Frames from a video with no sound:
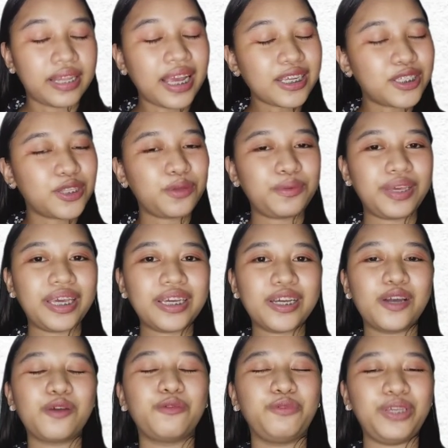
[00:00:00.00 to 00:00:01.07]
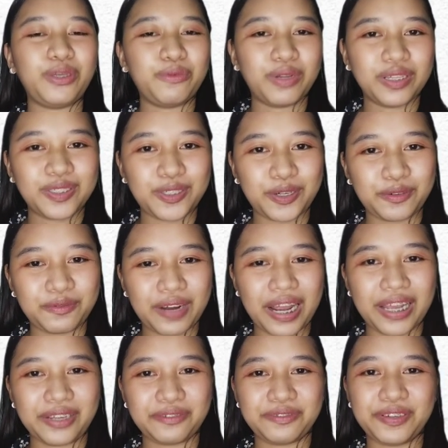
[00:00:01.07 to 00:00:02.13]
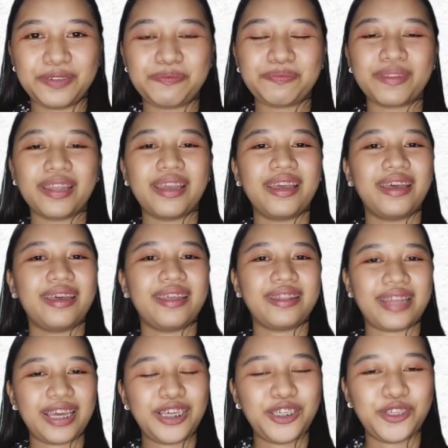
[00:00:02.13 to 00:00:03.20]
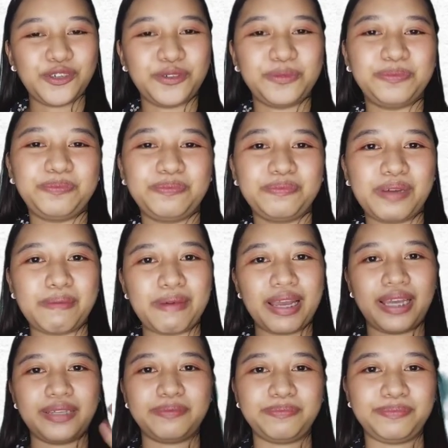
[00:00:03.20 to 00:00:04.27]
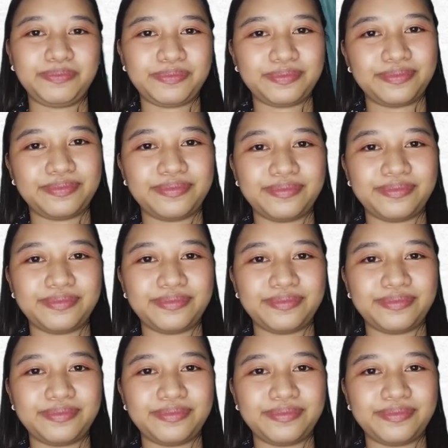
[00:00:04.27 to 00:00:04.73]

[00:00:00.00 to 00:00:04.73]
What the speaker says: next week, we will survive. Thank you. Bye-bye.